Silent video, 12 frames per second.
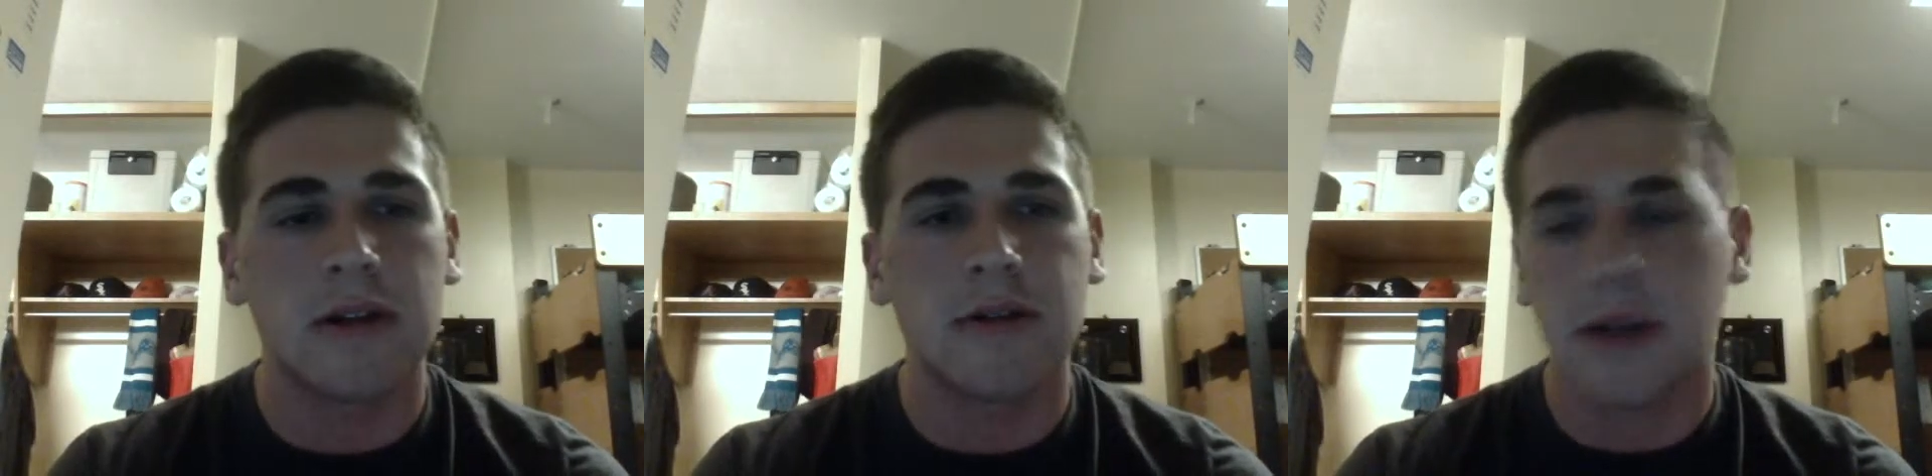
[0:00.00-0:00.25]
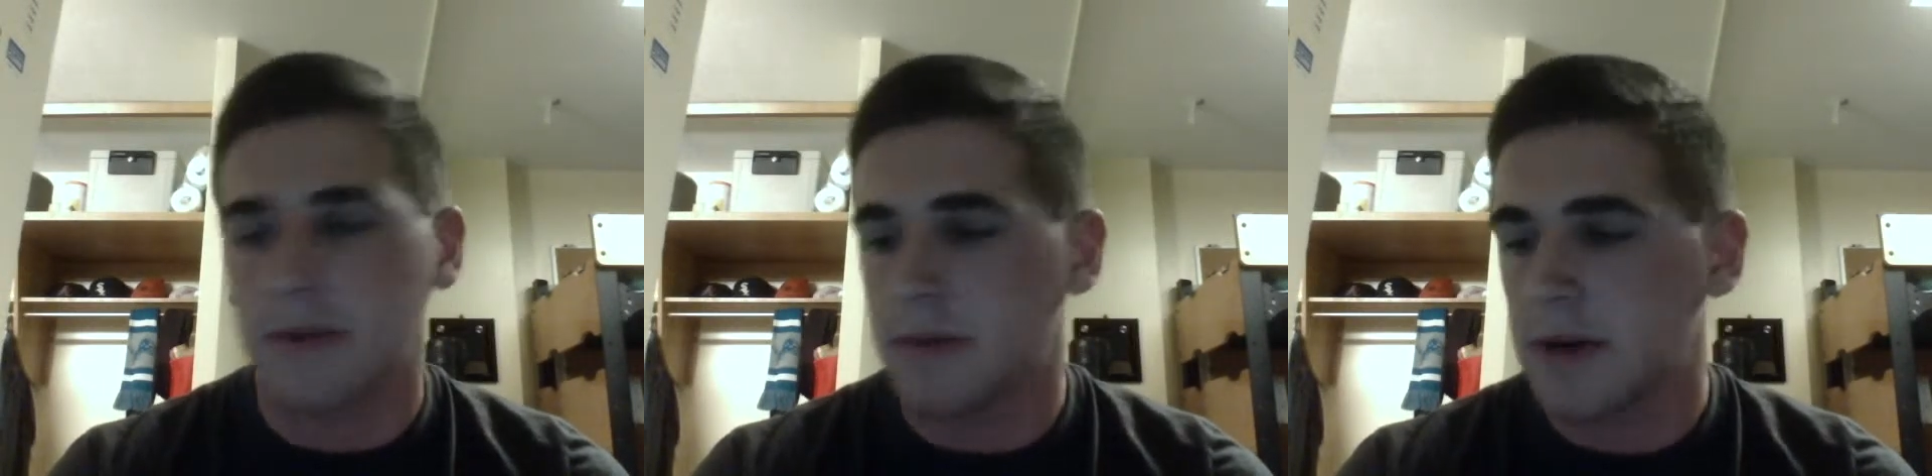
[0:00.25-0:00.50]

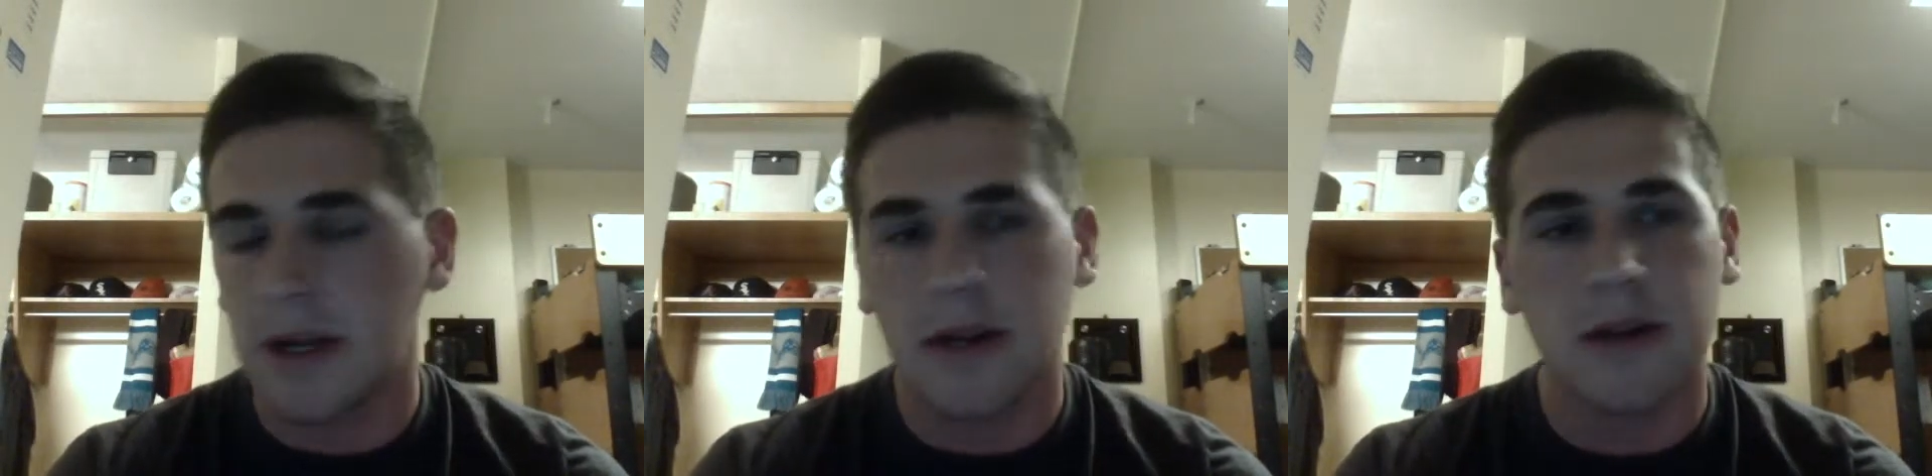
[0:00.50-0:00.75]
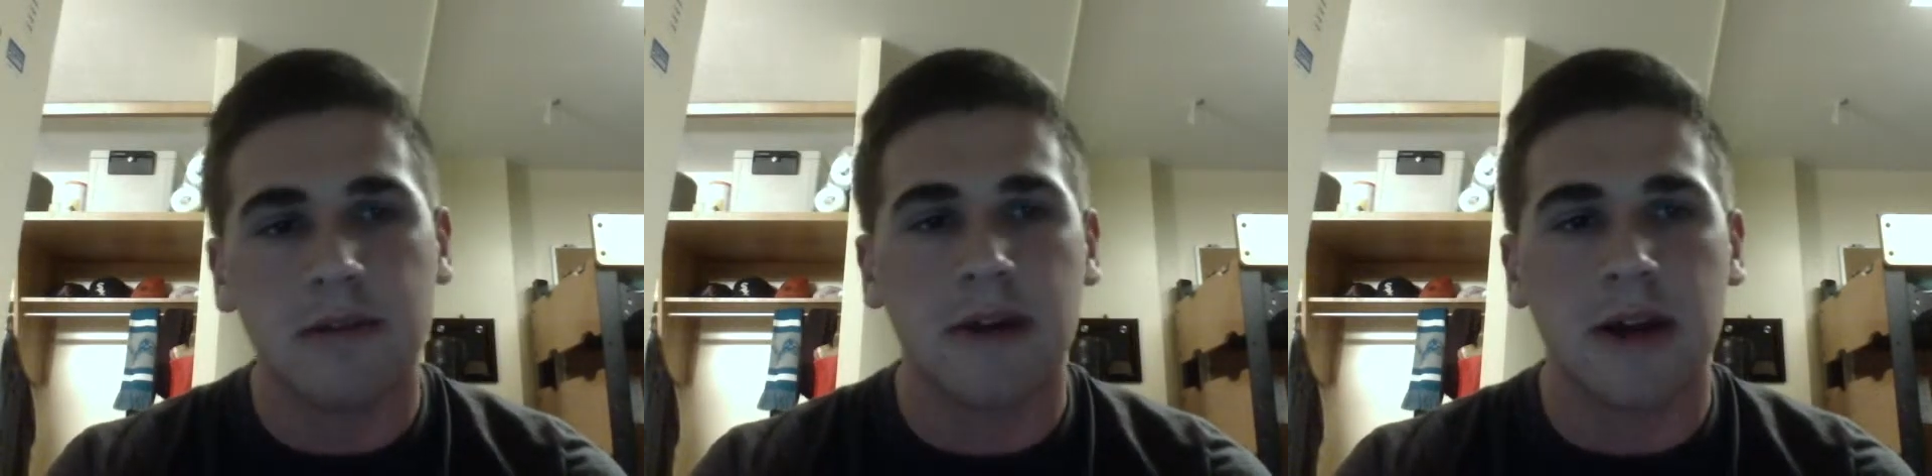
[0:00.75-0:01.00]

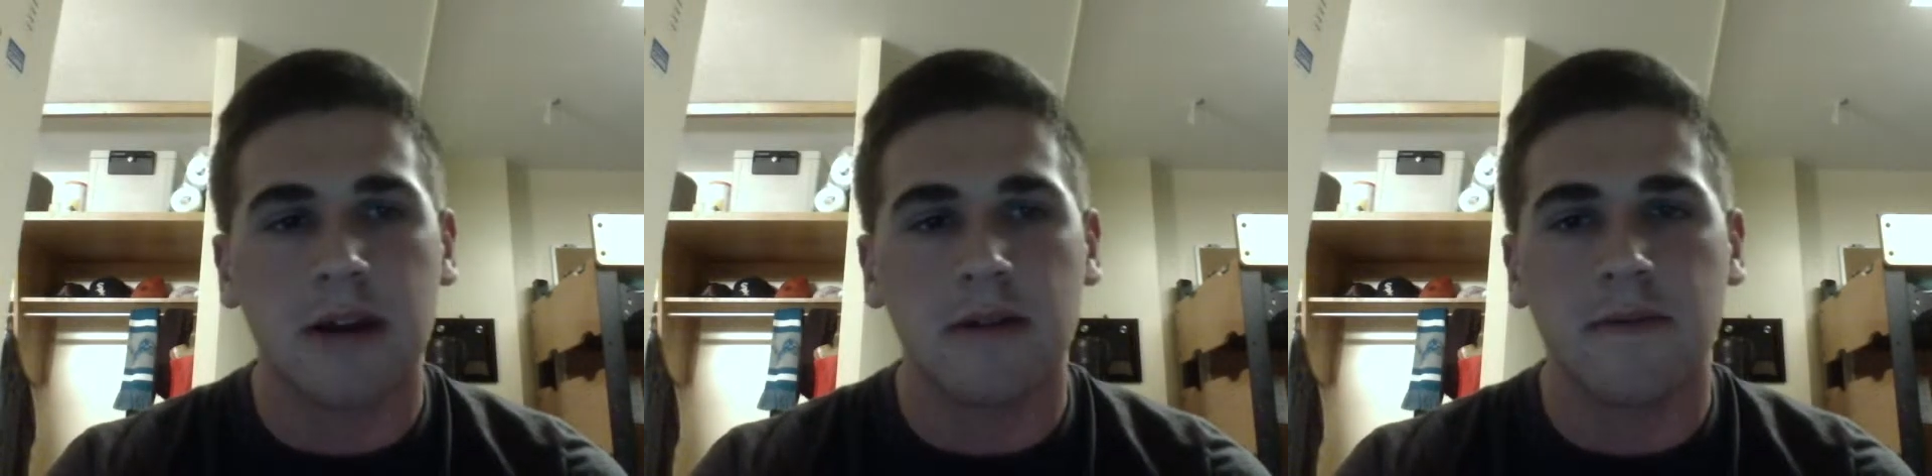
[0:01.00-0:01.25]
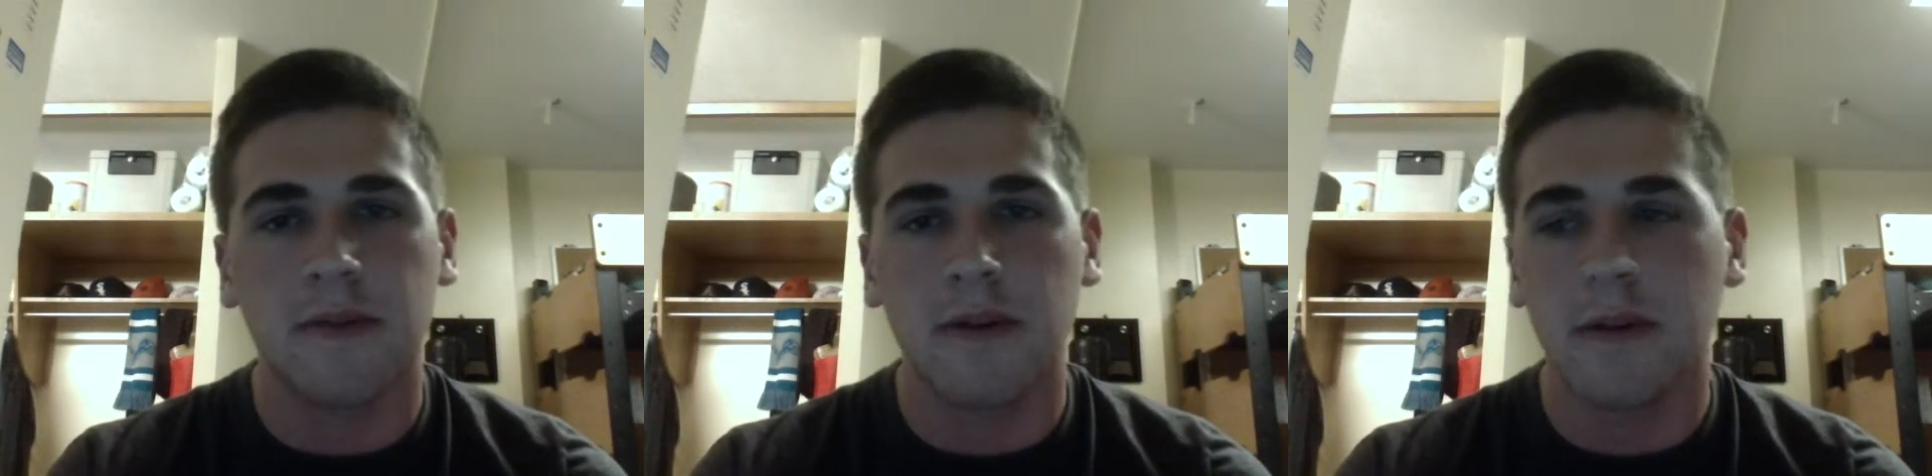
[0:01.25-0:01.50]
transportation back
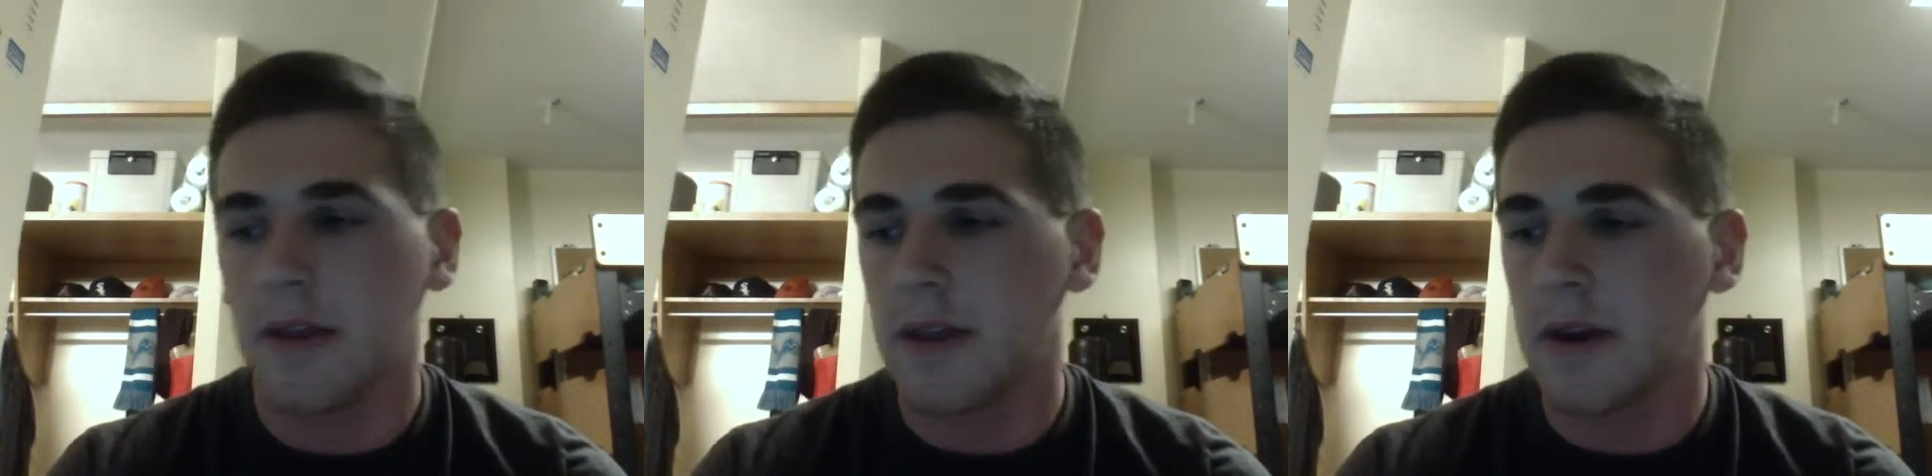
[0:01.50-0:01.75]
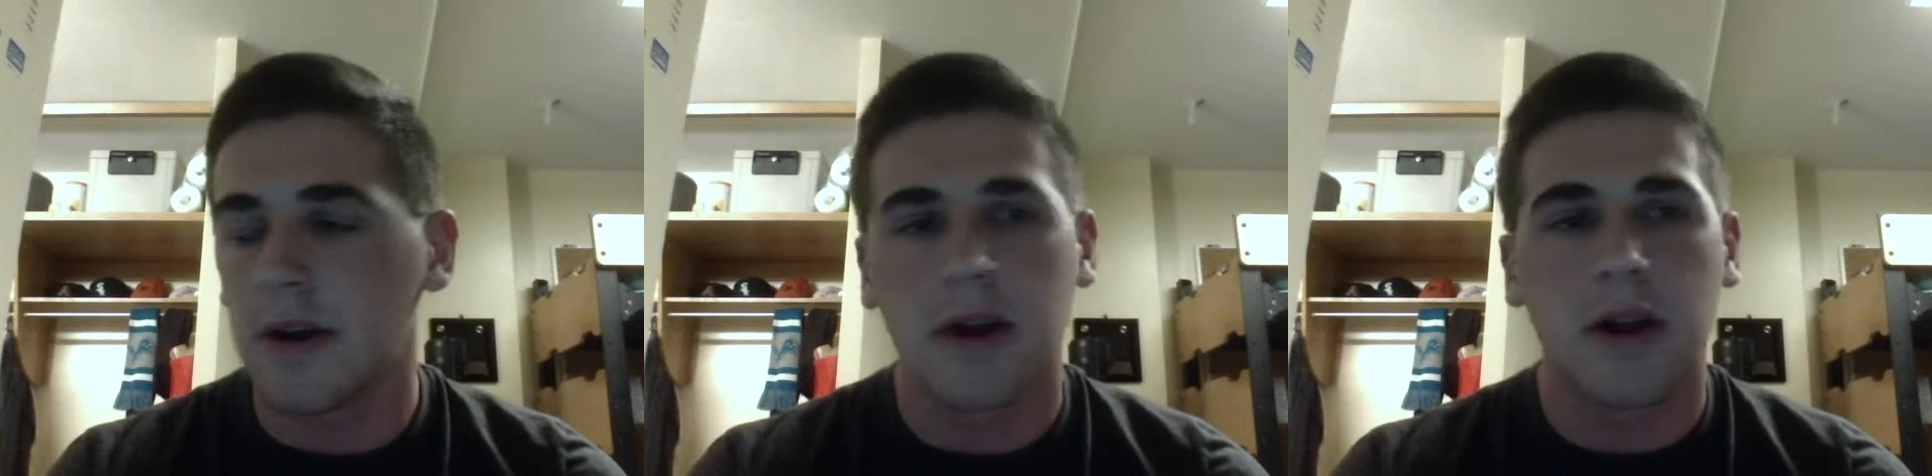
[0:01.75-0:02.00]
and forth.